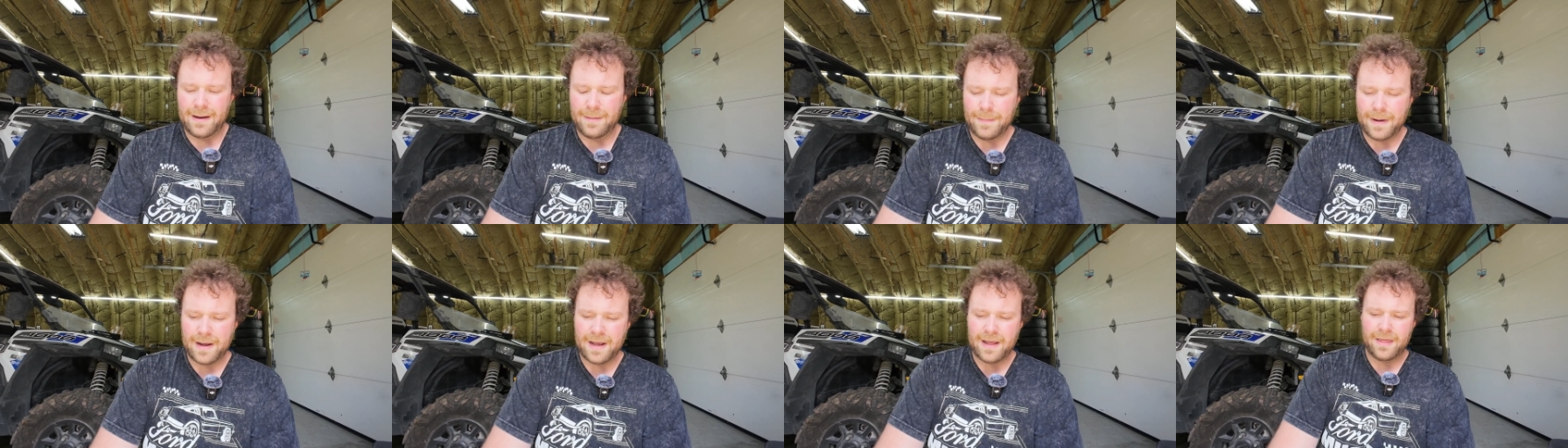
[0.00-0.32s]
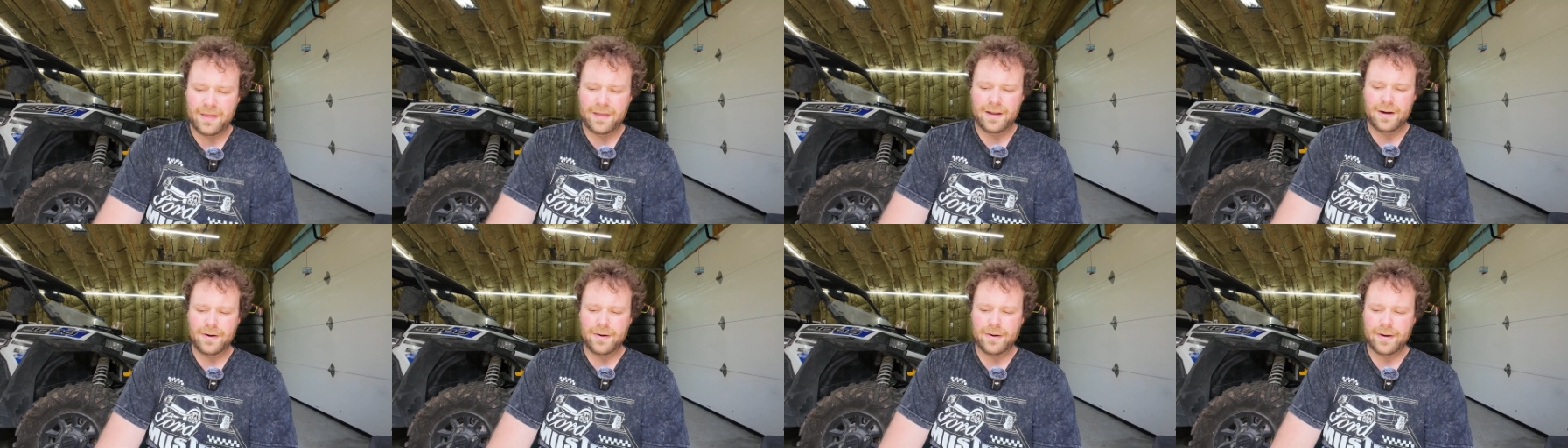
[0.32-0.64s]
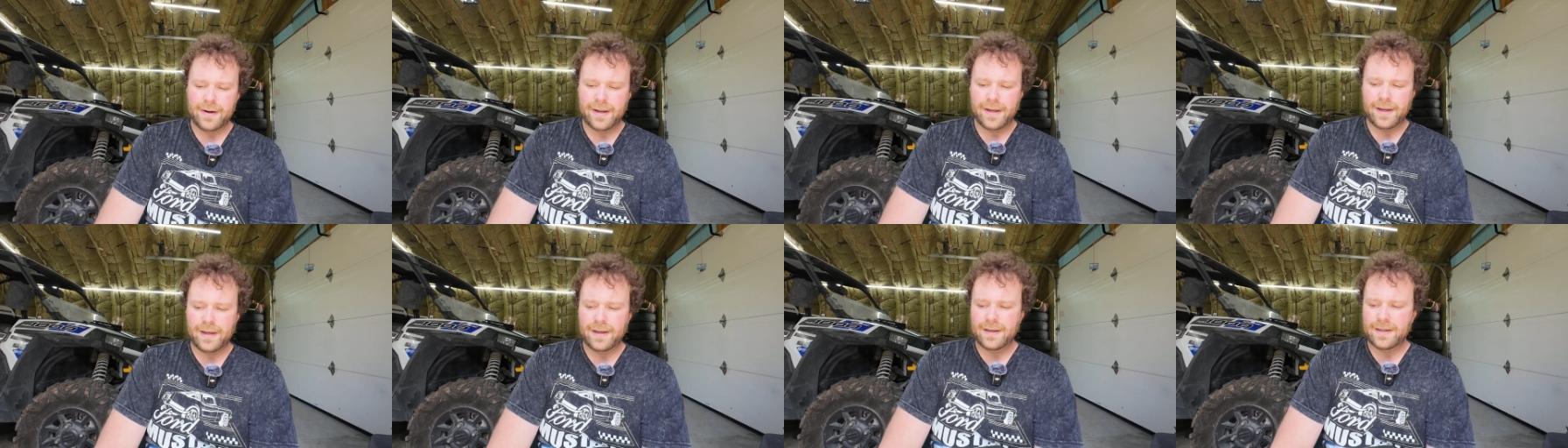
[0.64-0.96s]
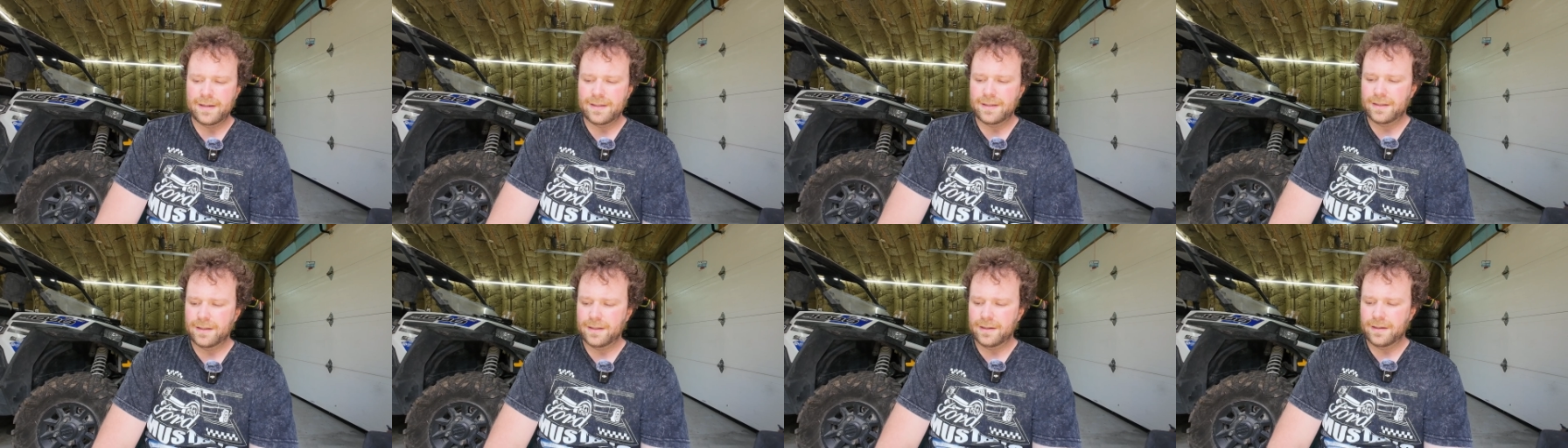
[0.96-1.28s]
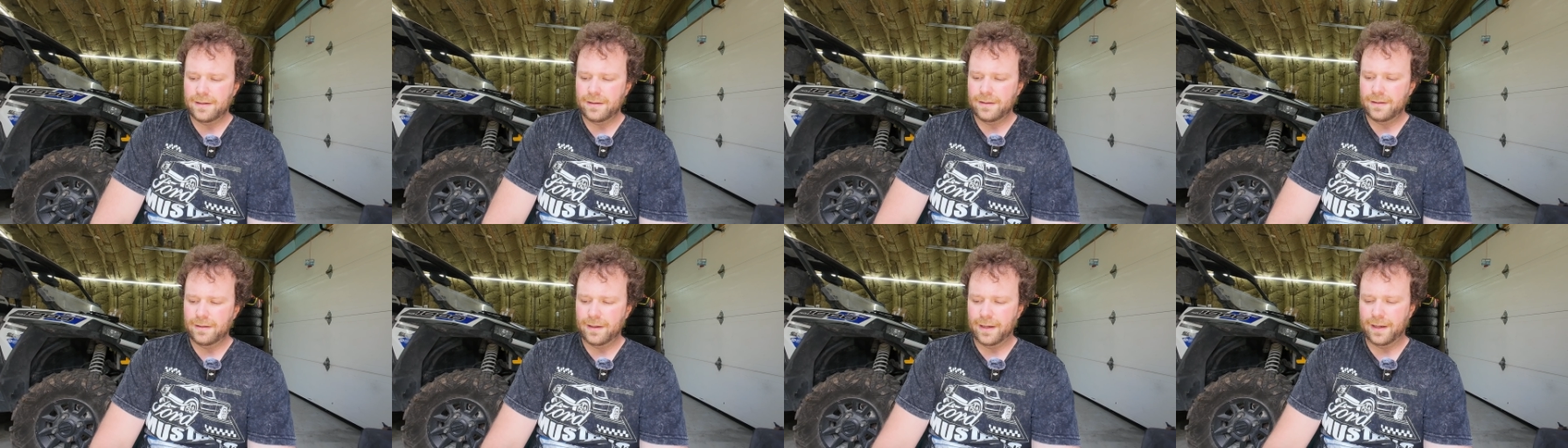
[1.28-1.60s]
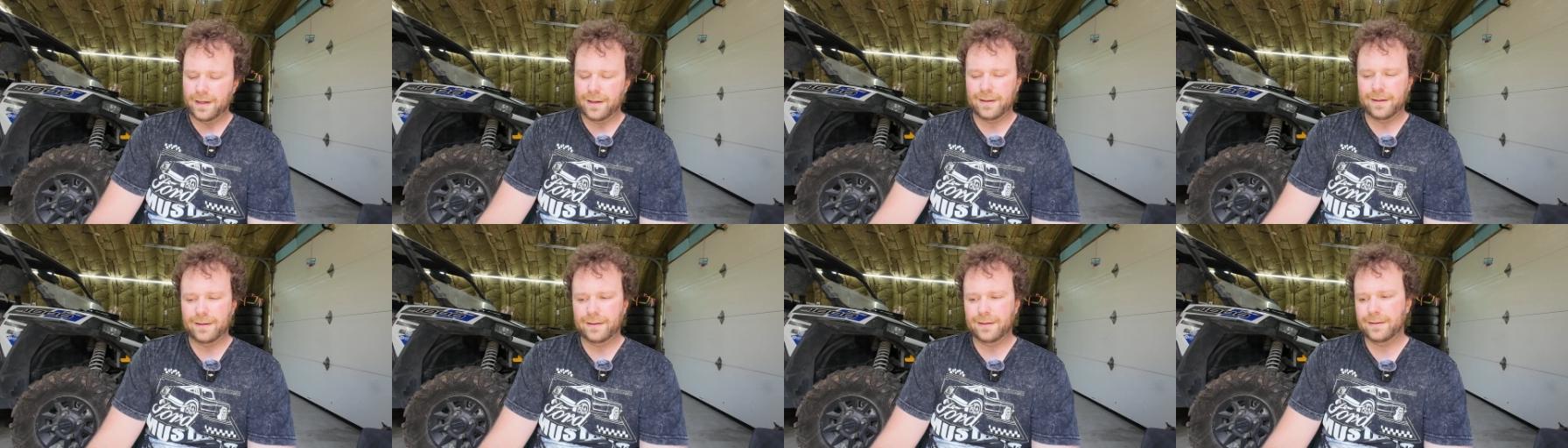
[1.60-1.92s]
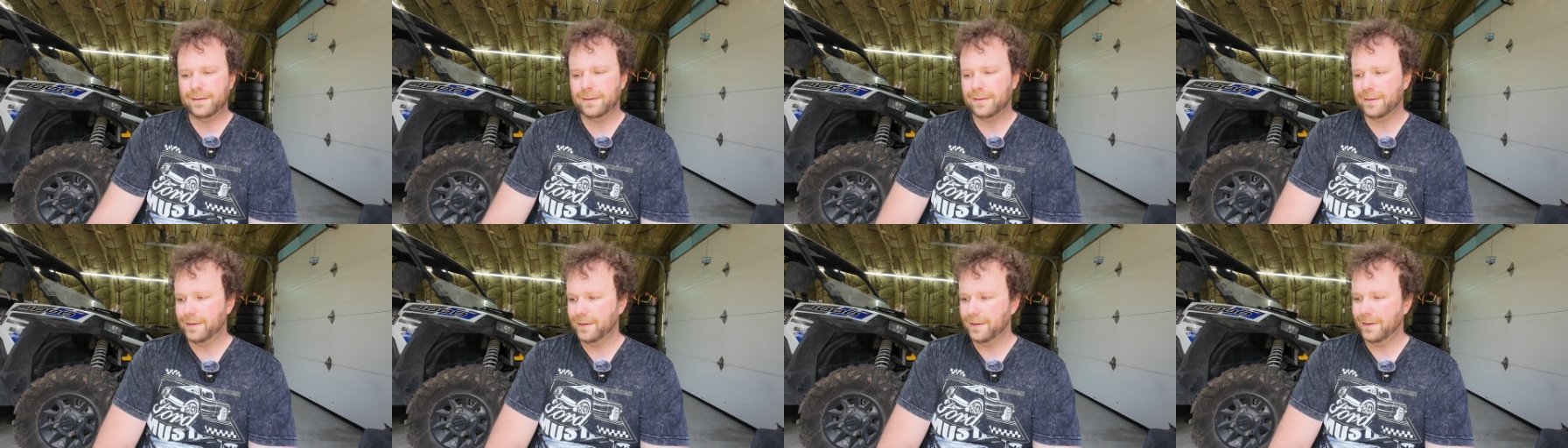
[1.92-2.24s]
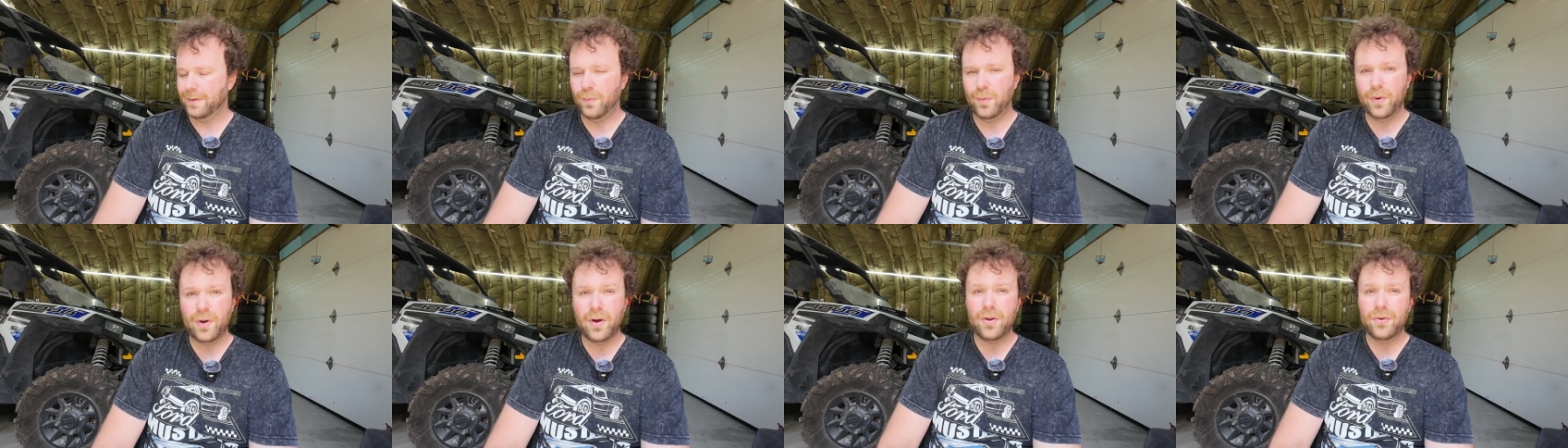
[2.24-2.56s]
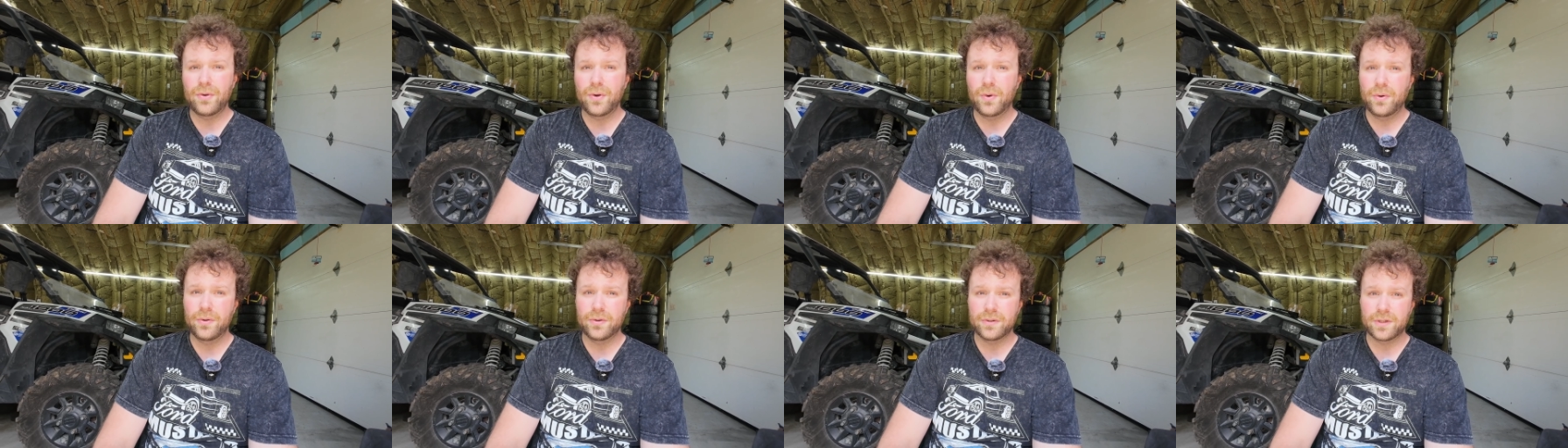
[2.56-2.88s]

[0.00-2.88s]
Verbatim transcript: my theory is we all know